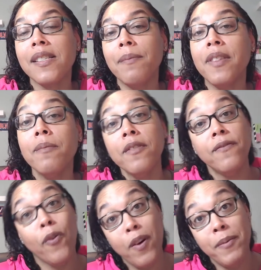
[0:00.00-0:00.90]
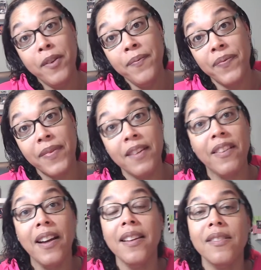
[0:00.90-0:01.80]
Some of them are formal,
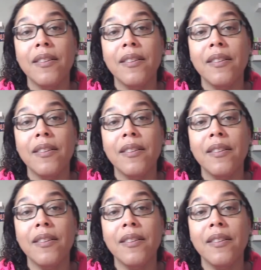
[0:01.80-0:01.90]
right?